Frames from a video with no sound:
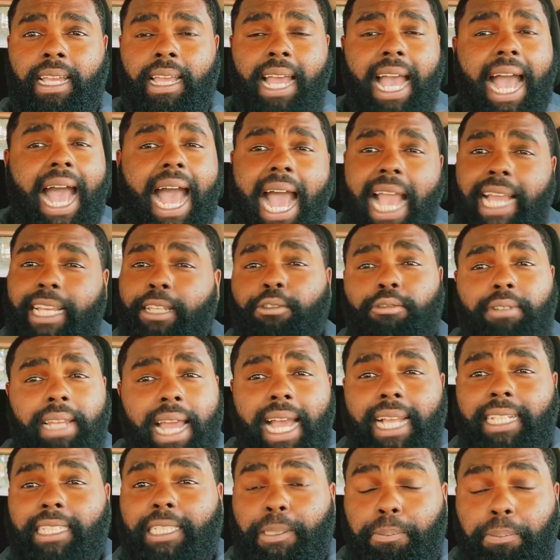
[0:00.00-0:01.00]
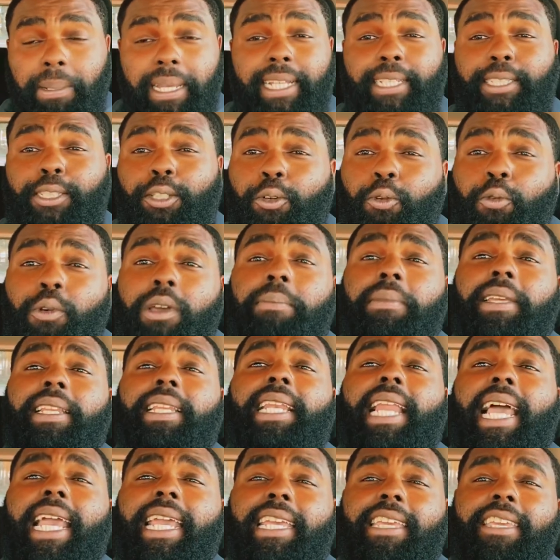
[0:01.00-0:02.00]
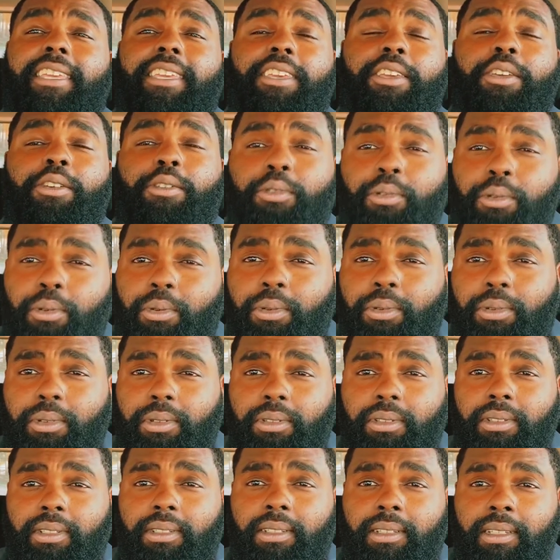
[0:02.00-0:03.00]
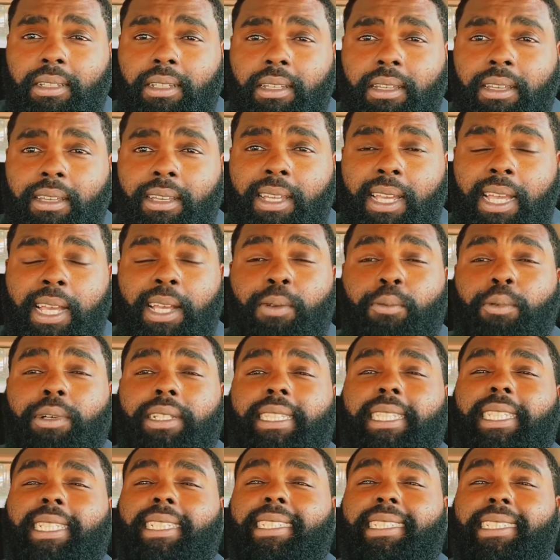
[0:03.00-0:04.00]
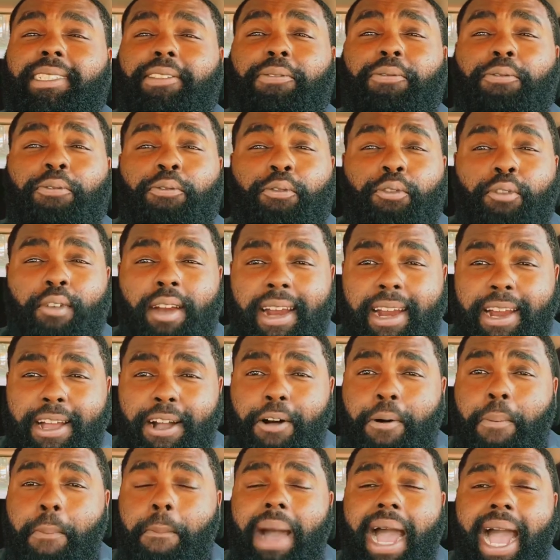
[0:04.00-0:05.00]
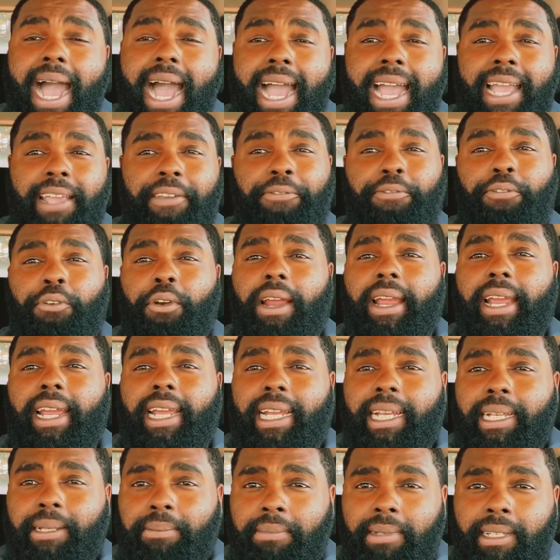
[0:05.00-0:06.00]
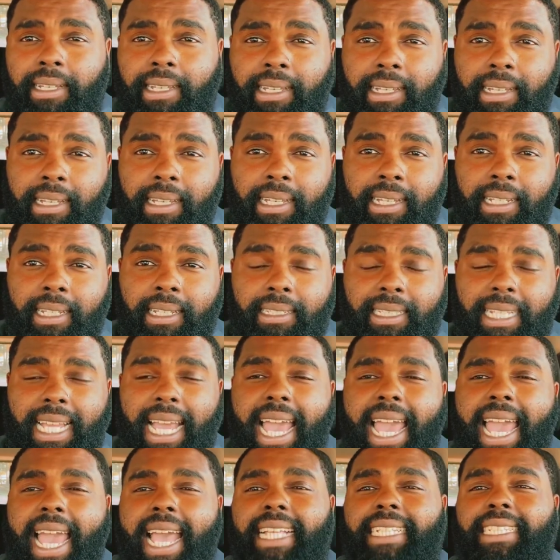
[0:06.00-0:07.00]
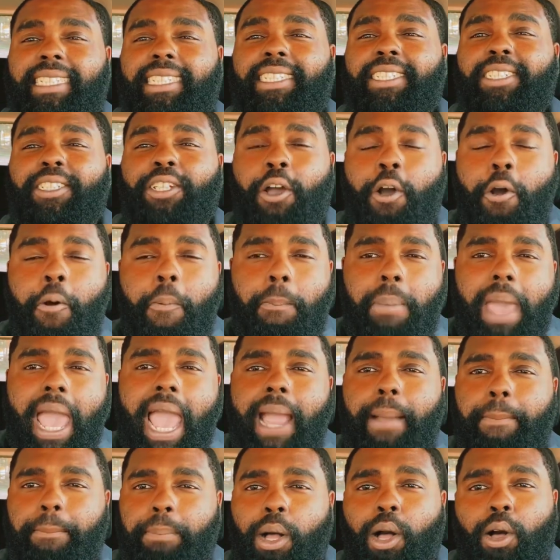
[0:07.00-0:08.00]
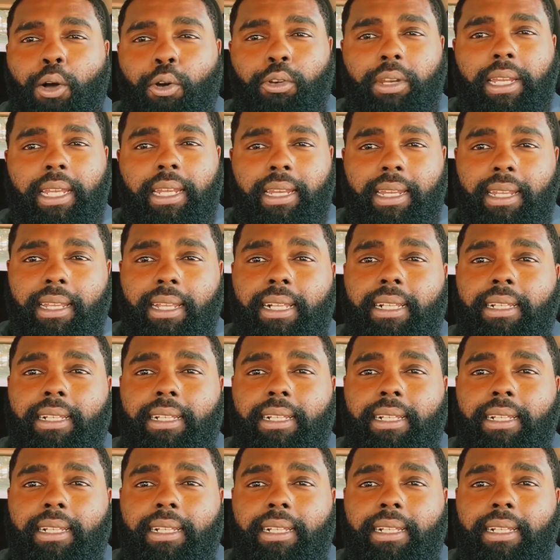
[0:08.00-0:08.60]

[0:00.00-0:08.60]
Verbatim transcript: I do not speak to women like you with this frail mind frame that has no backbone in it.